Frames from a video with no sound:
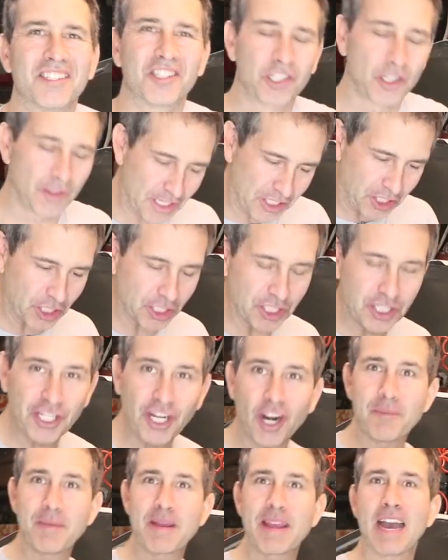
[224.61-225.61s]
So this should
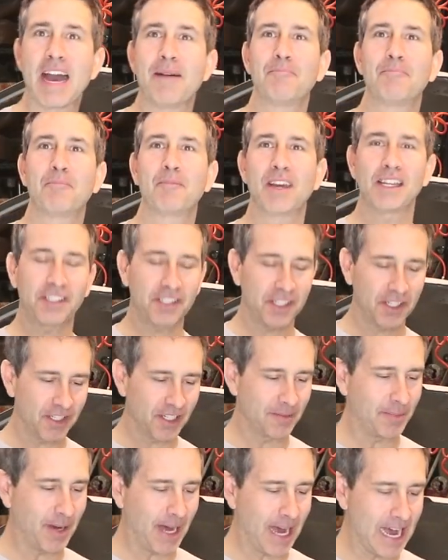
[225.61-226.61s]
cheer me up. This
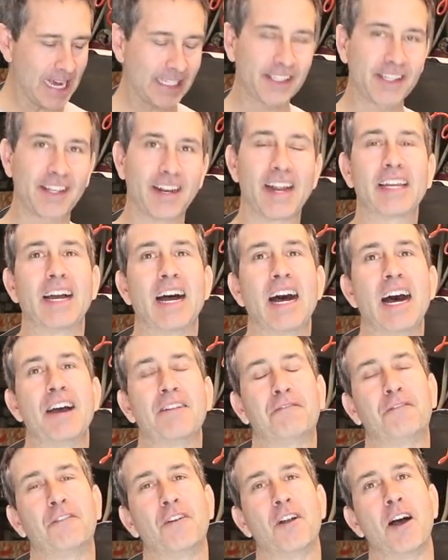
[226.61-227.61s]
is a box that I
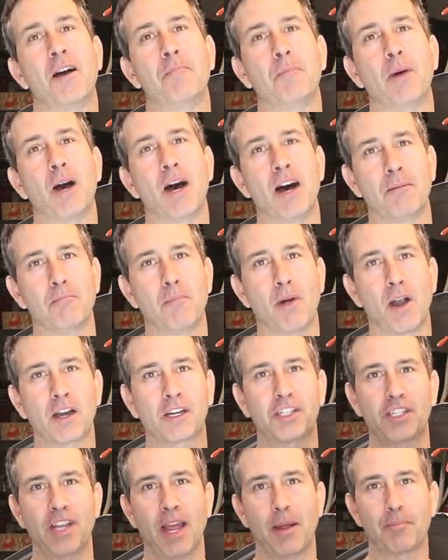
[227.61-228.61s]
got from uh,
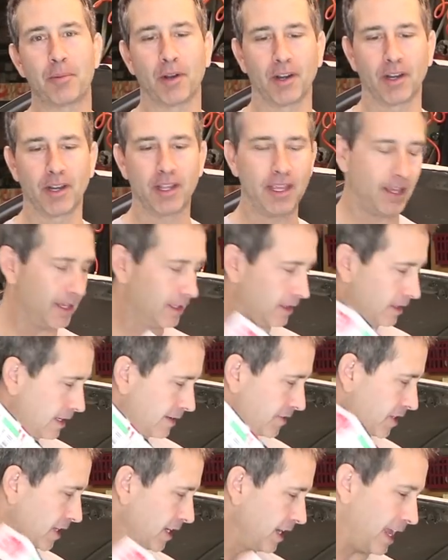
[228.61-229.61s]
Mark Shepard. He
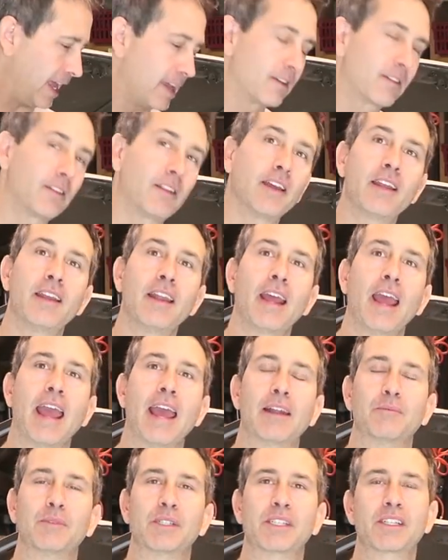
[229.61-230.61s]
lives in England
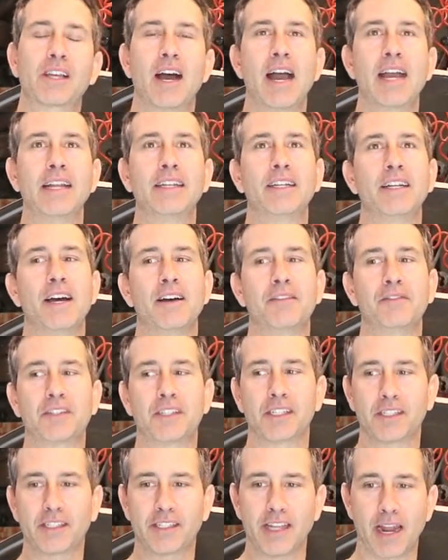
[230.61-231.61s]
and was kind enough
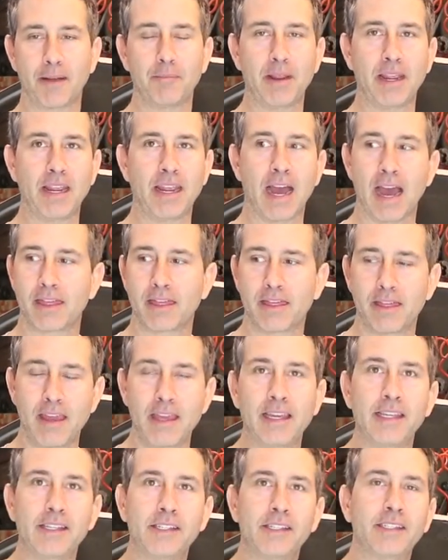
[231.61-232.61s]
to send me, I
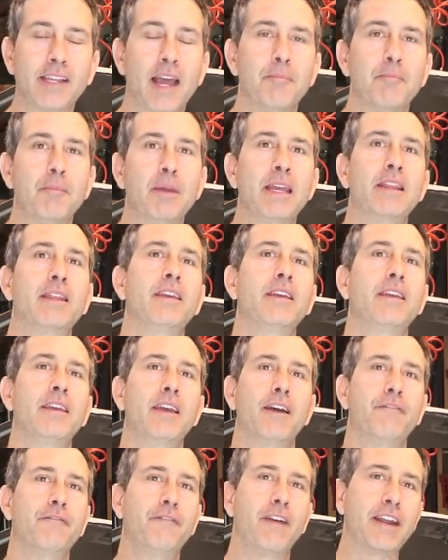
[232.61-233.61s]
think he sent me
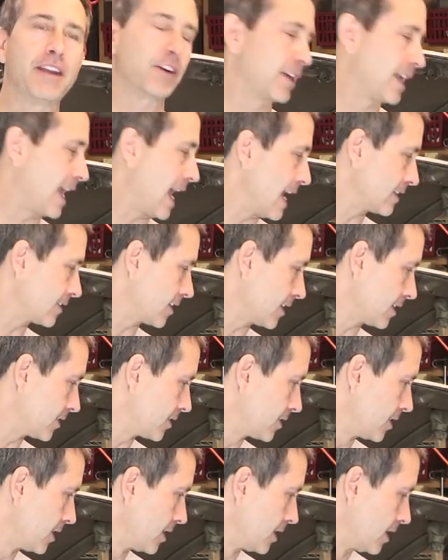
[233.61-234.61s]
the uh, fender
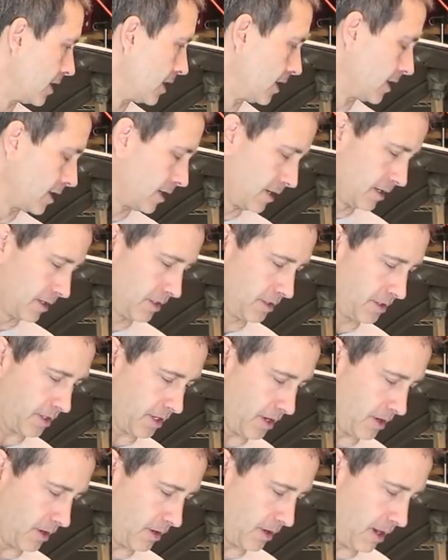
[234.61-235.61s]
gaskets.
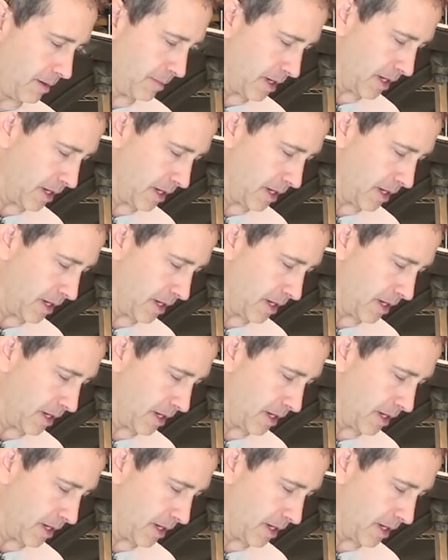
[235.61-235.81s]
So I'm